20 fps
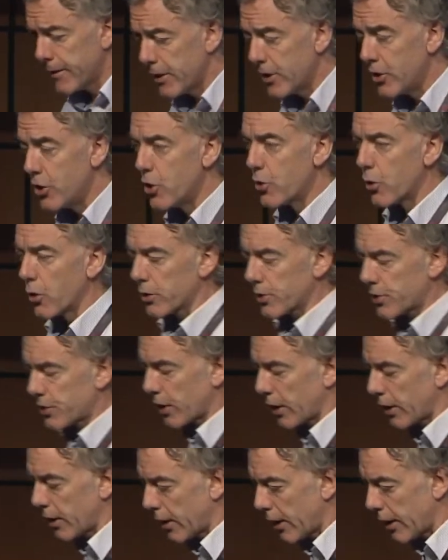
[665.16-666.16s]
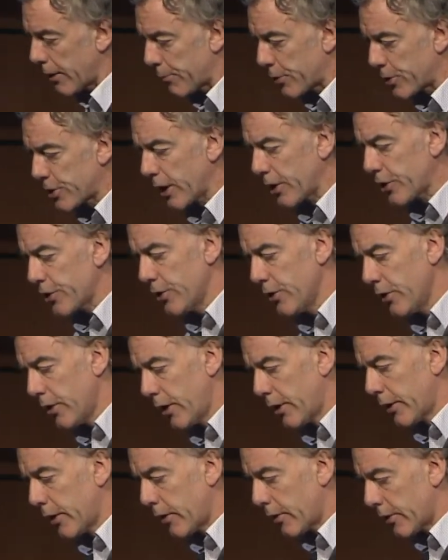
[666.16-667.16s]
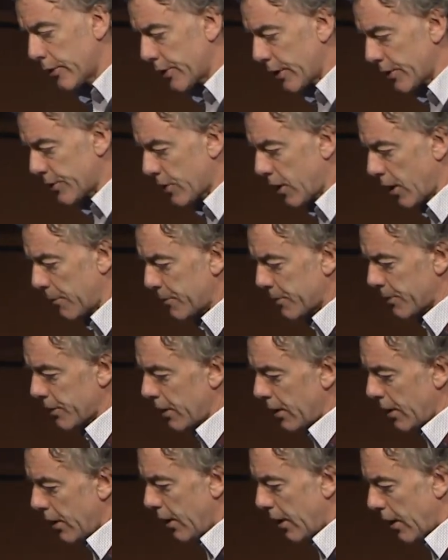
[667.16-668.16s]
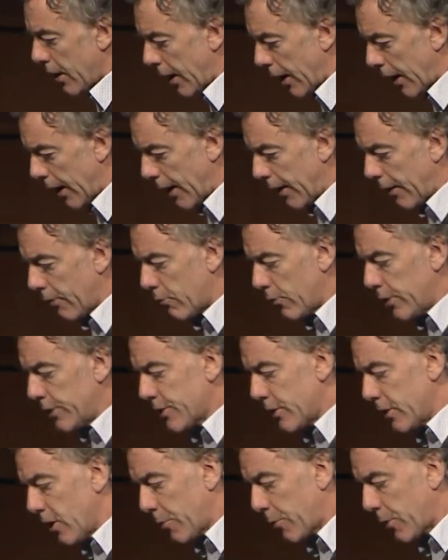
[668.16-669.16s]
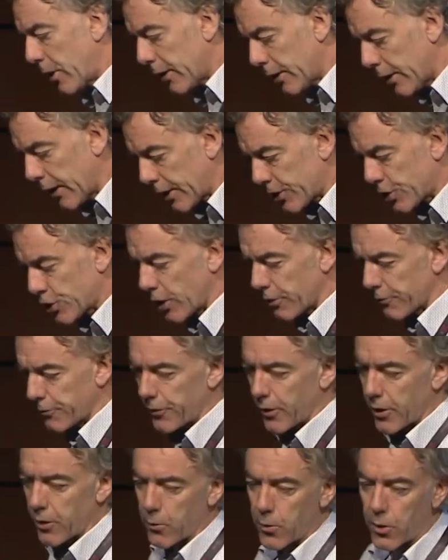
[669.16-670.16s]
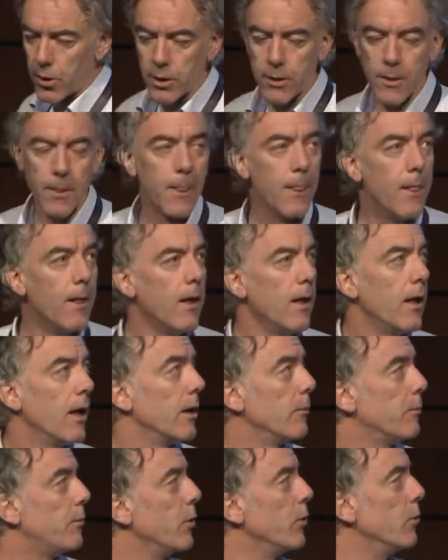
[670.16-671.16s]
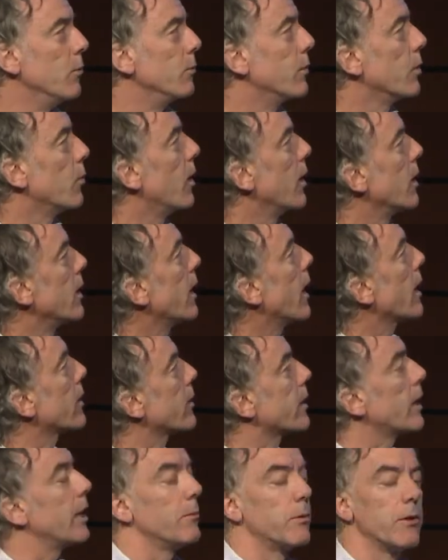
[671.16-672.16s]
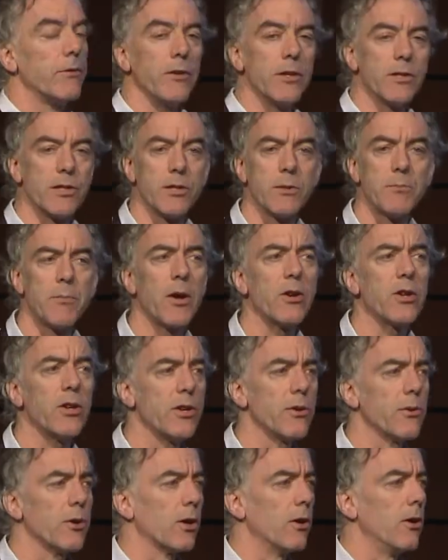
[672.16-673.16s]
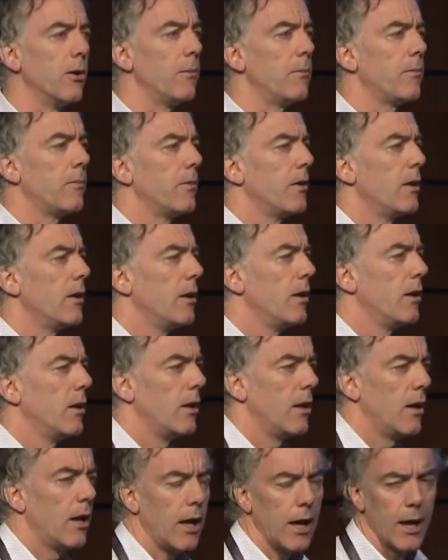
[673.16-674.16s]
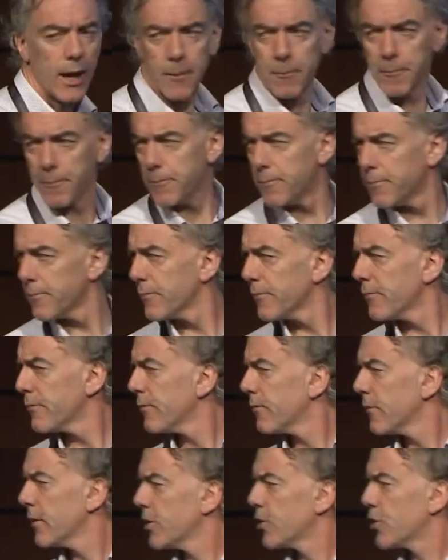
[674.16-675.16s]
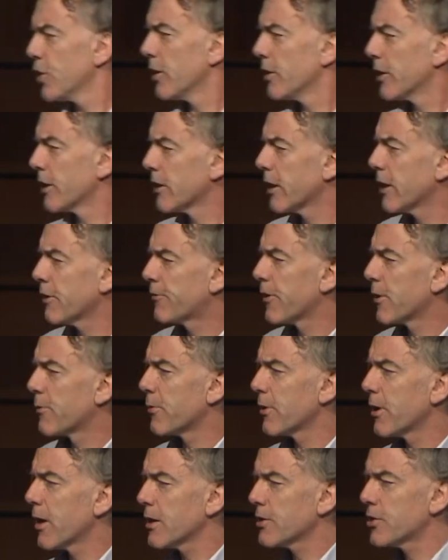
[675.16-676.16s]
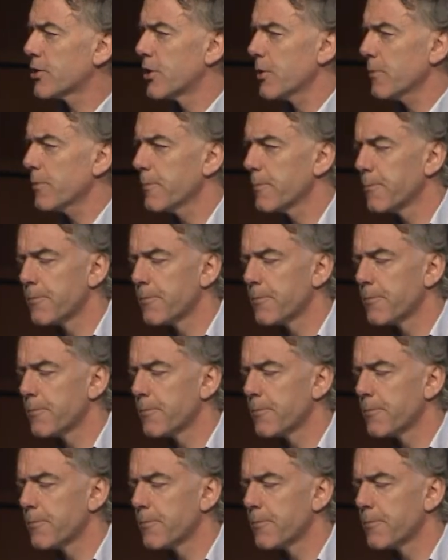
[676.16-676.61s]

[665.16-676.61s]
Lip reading: Nero-style protection on our desktops, recently upgraded next-gen firewall, and boom, the wily hacker came to visit about a year ago. Shane, I think late February last year.